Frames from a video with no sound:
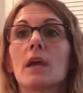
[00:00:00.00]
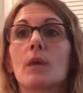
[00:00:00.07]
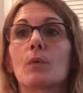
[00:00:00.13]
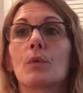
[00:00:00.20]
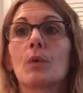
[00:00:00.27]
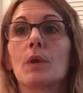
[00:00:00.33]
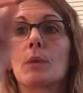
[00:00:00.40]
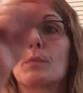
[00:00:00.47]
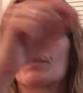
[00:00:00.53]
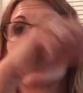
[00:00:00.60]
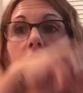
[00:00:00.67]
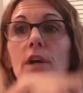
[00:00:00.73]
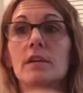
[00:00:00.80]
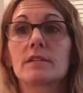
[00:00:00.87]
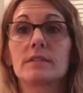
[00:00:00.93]
And we're going to
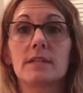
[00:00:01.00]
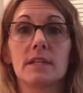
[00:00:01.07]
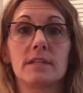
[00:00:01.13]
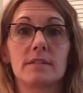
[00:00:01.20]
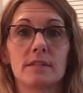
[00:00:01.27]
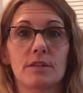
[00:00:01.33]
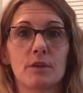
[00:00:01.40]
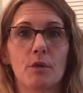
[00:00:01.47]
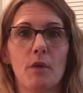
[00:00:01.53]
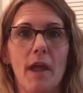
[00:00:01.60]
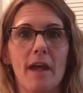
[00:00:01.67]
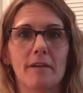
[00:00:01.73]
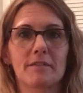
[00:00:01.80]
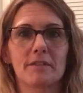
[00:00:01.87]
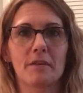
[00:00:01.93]
put our seeds in the
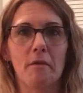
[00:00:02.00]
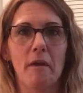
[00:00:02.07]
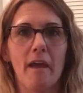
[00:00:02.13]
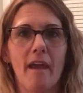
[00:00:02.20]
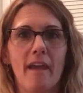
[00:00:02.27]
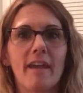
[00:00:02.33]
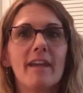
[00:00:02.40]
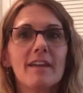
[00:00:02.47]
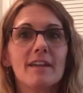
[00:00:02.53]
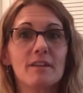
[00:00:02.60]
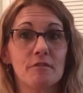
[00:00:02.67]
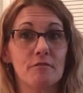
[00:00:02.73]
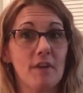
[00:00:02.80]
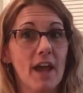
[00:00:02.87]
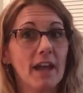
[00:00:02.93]
ground, okay?
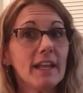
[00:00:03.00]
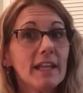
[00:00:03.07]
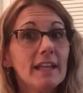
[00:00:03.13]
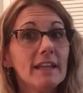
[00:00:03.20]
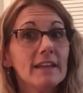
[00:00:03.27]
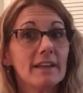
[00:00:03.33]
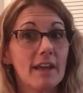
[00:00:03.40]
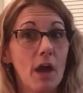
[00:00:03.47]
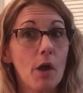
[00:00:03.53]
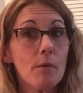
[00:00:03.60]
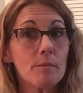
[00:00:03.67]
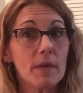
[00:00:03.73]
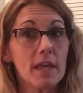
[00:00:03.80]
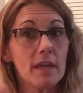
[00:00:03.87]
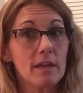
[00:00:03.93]
You ready?
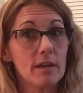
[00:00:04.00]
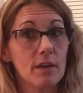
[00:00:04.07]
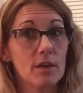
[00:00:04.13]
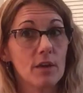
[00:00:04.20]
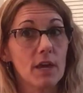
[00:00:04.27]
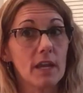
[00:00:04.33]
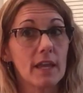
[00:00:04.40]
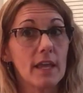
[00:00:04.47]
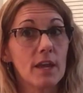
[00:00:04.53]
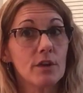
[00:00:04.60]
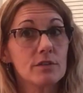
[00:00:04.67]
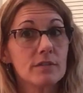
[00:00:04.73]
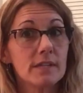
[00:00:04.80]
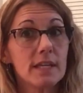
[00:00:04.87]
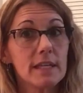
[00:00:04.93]
Help me. Gotta get
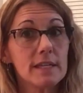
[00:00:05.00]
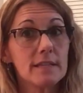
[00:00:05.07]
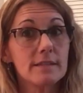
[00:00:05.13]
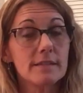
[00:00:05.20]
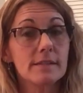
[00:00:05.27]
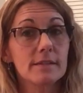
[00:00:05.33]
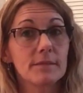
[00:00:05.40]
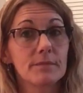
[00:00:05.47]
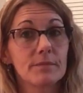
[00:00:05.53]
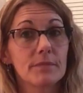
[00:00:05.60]
our seeds.